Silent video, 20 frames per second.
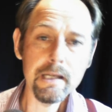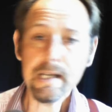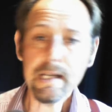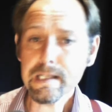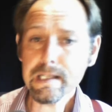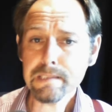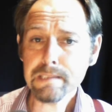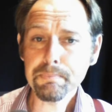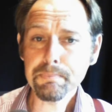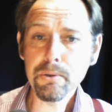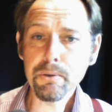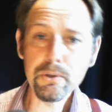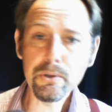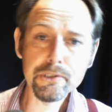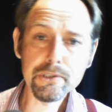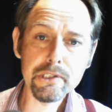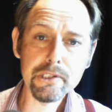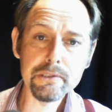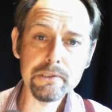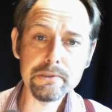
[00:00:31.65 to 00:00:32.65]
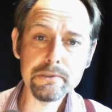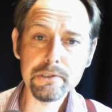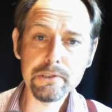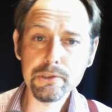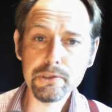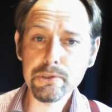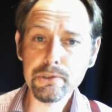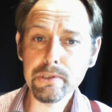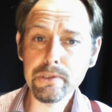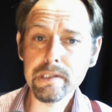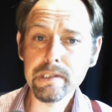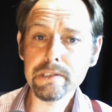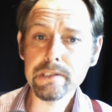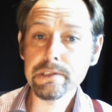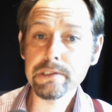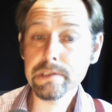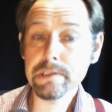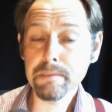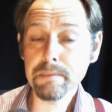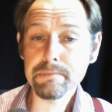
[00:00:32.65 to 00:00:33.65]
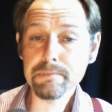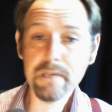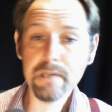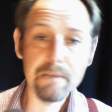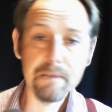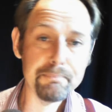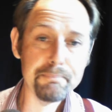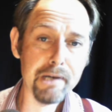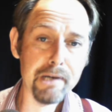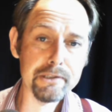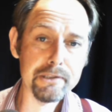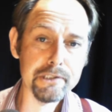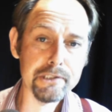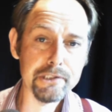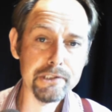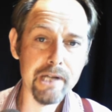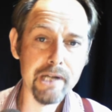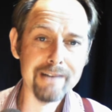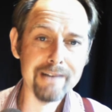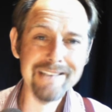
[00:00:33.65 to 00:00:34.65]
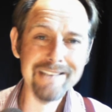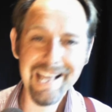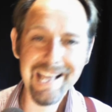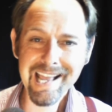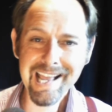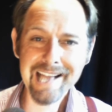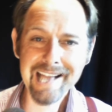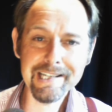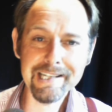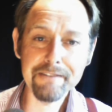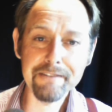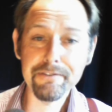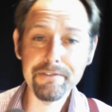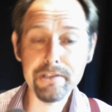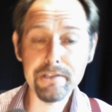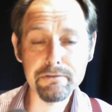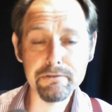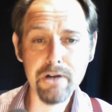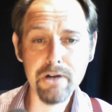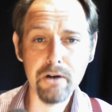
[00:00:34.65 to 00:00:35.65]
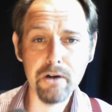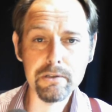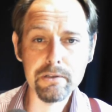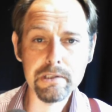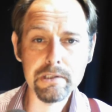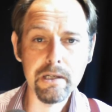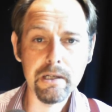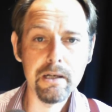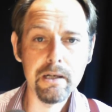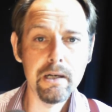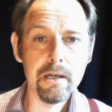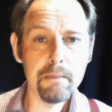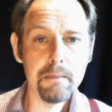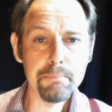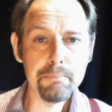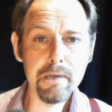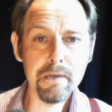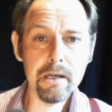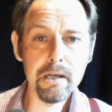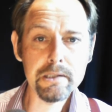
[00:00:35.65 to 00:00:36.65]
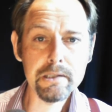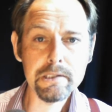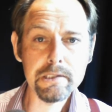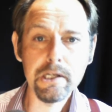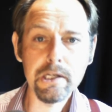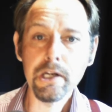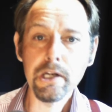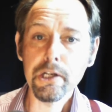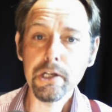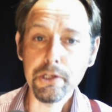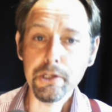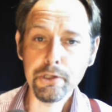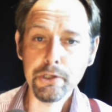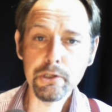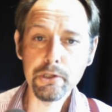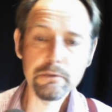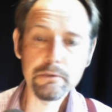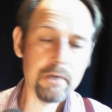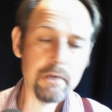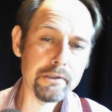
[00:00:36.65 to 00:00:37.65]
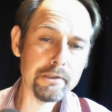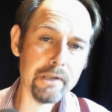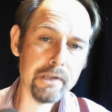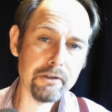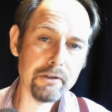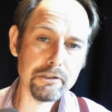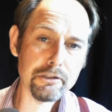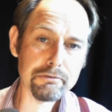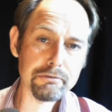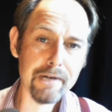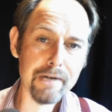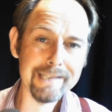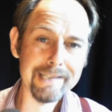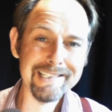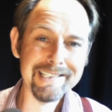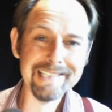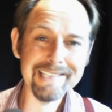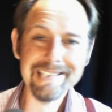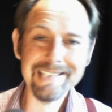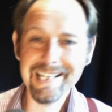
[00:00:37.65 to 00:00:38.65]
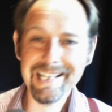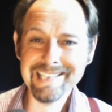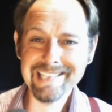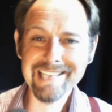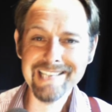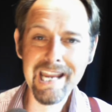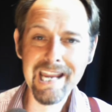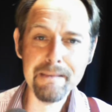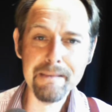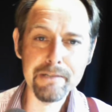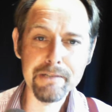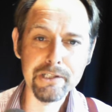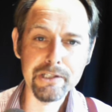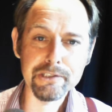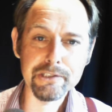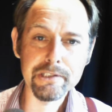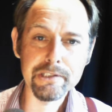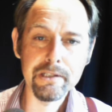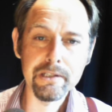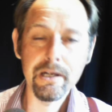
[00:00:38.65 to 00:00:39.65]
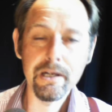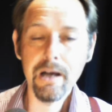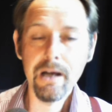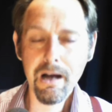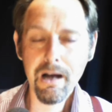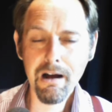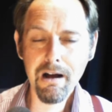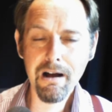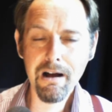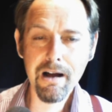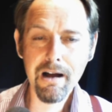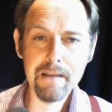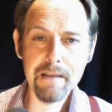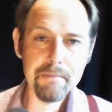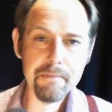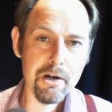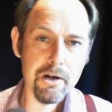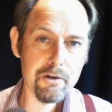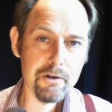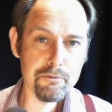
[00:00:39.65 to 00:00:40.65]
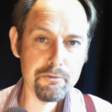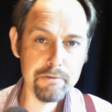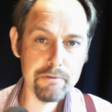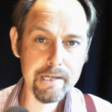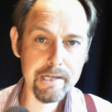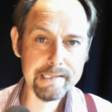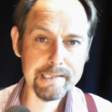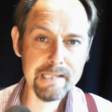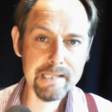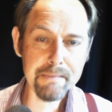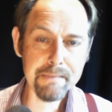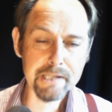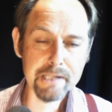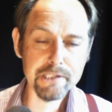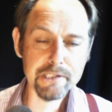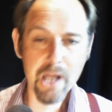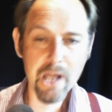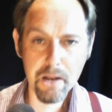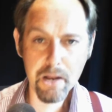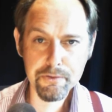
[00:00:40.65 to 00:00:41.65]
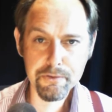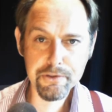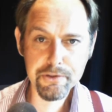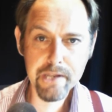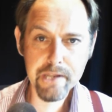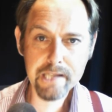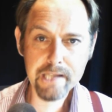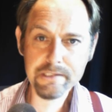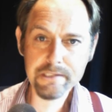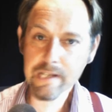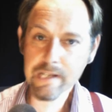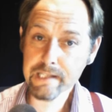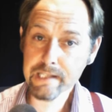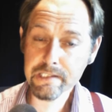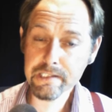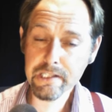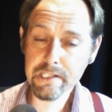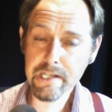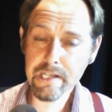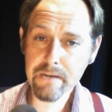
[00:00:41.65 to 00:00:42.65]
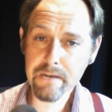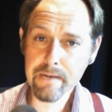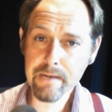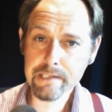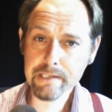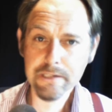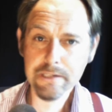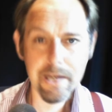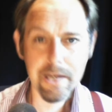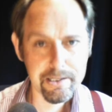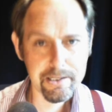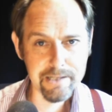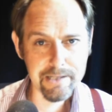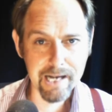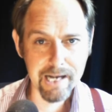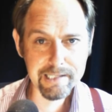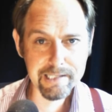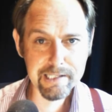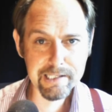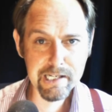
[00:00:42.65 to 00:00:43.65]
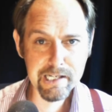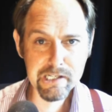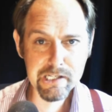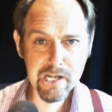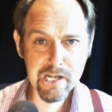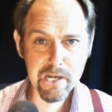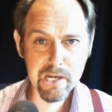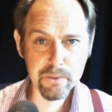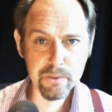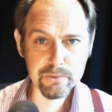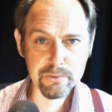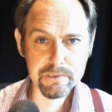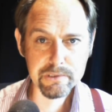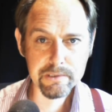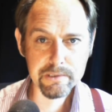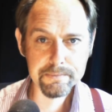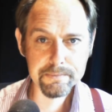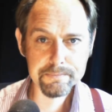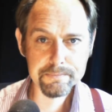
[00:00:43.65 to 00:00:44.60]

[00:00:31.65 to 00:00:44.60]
Is Portugal the Troika's sometime poster child heading for the rocks? Plus, Eurozone crisis is imminent. I'm Rick Timmis, and this is the Unit Nightly News.